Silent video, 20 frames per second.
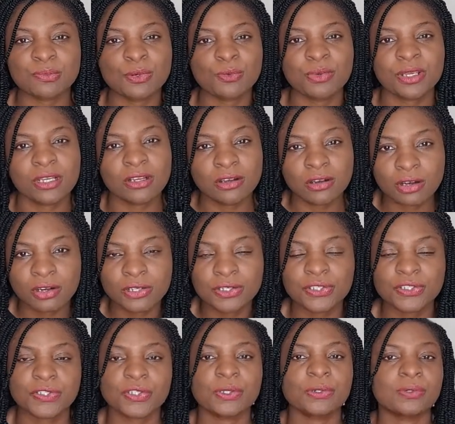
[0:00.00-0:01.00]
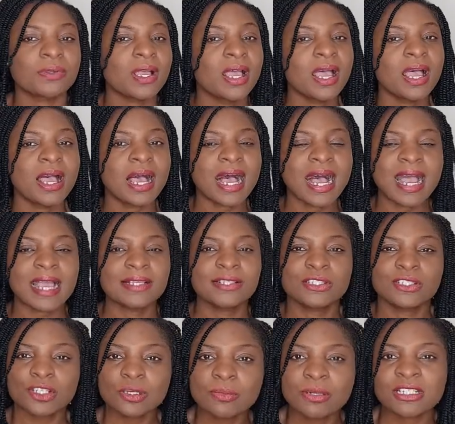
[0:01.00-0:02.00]
with God. So I
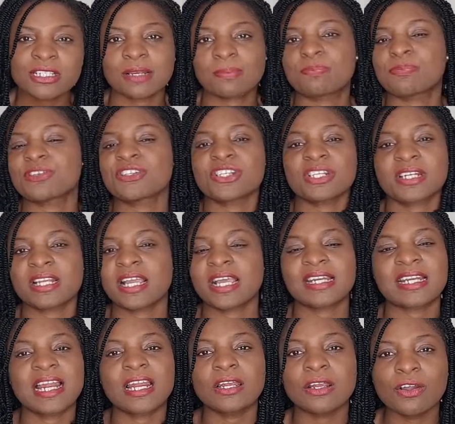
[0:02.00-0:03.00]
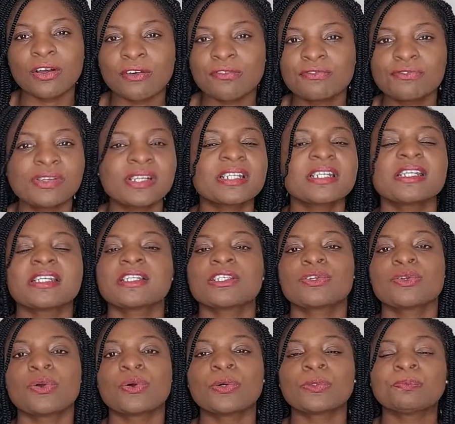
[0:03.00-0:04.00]
so much appreciate it, and I love reading
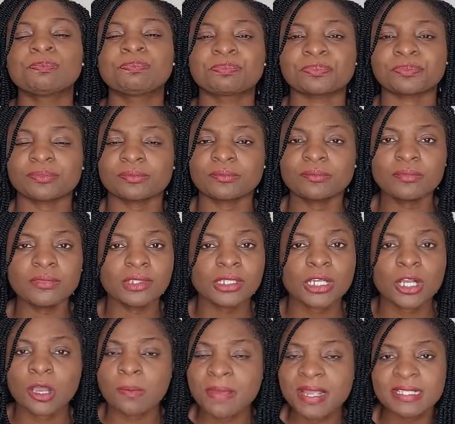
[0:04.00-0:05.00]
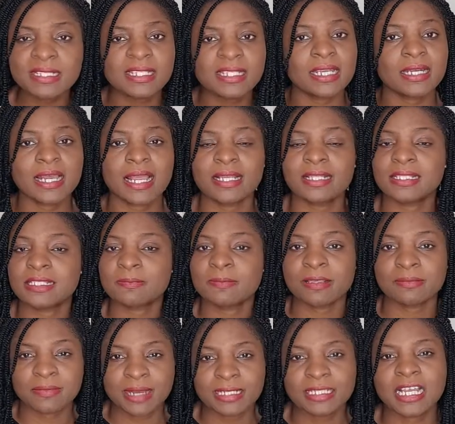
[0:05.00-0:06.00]
your comments, and I
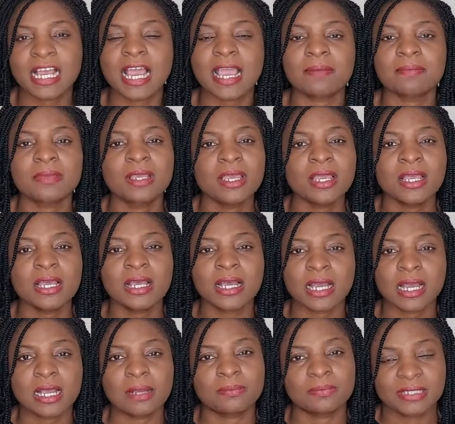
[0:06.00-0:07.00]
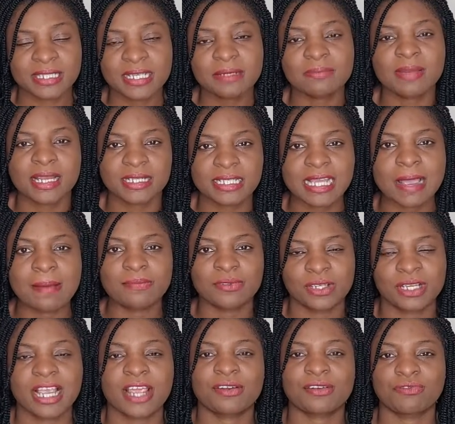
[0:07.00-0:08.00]
spend my time take my time to
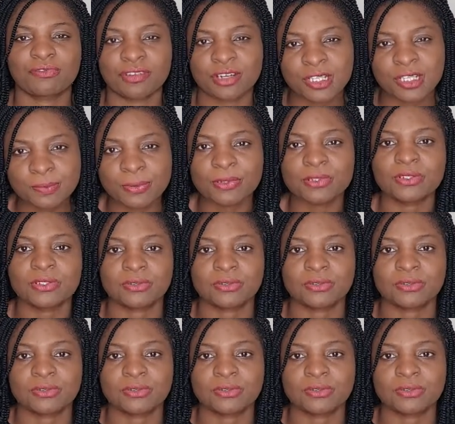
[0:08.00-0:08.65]
kind of respond